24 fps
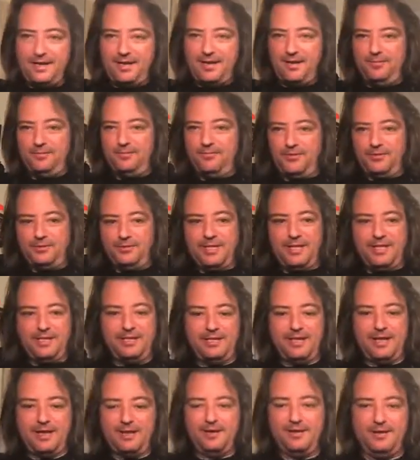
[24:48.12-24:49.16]
Friday night,
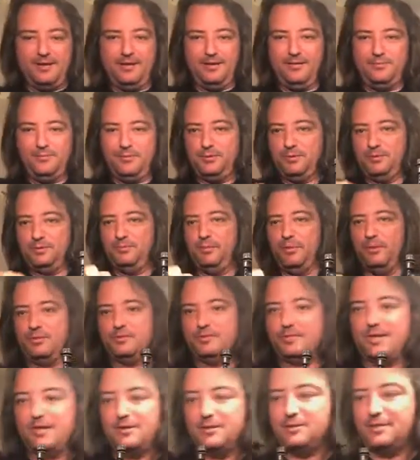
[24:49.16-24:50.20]
first taking it out, and it
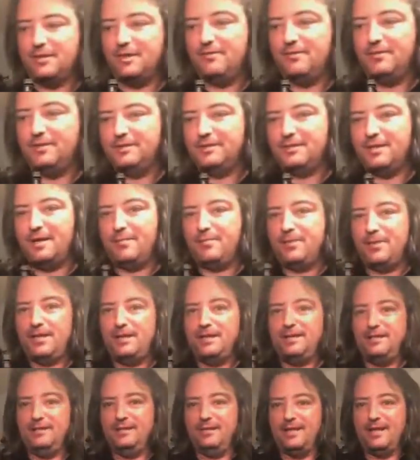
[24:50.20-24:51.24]
would just blow the tires off on
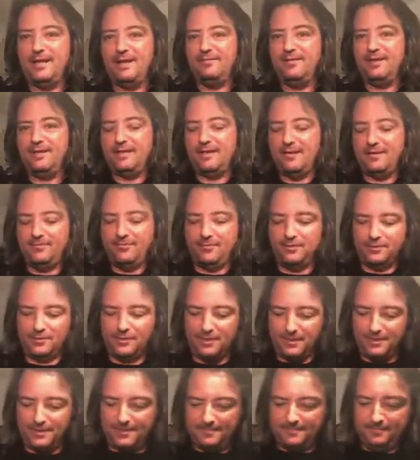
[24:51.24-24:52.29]
the top end if it didn't have any
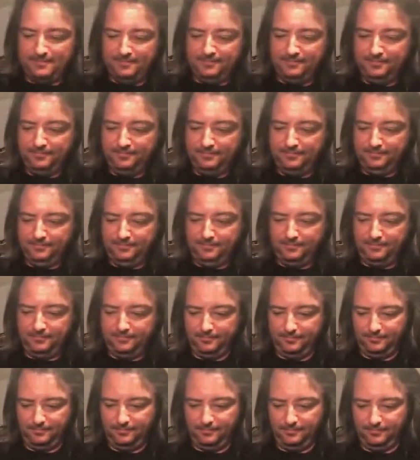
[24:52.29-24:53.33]
downforce on it.
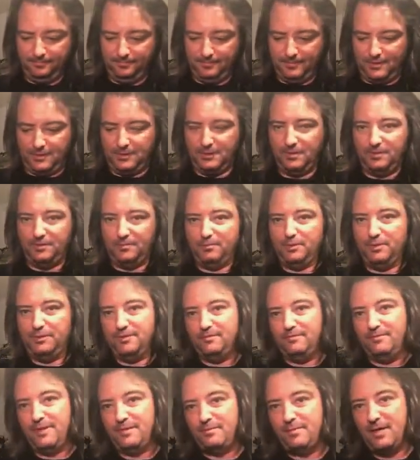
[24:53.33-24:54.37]

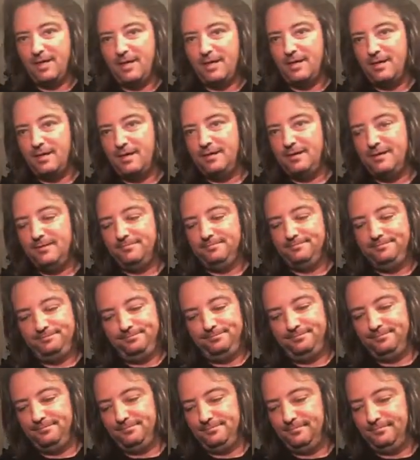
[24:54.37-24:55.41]
So putting the vet body
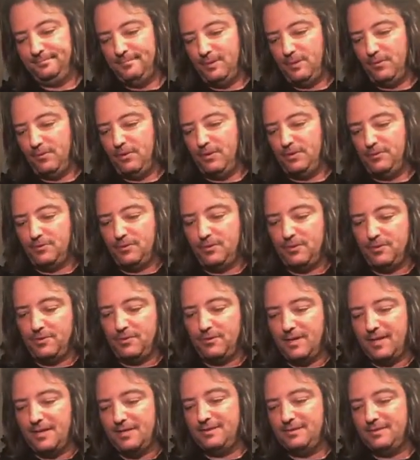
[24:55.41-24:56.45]
on it,
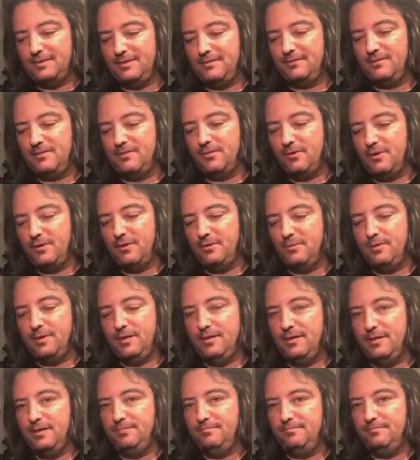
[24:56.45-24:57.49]
Coy's road, granted it's a
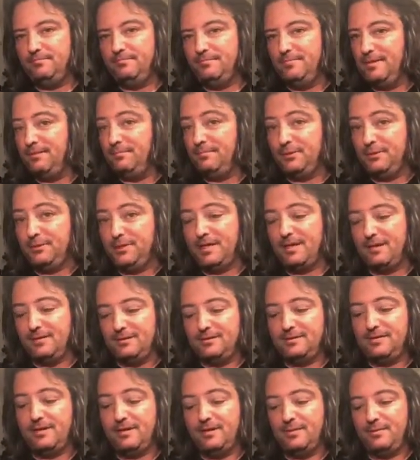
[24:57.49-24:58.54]
different road, but it
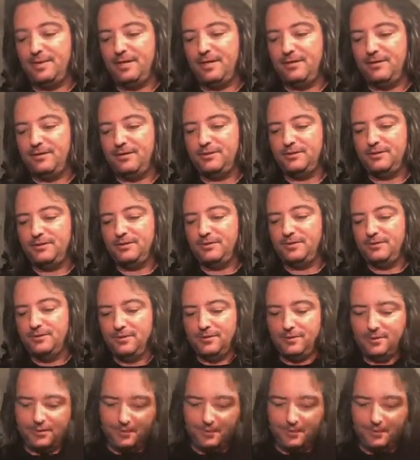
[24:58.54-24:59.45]
put down a ton of power.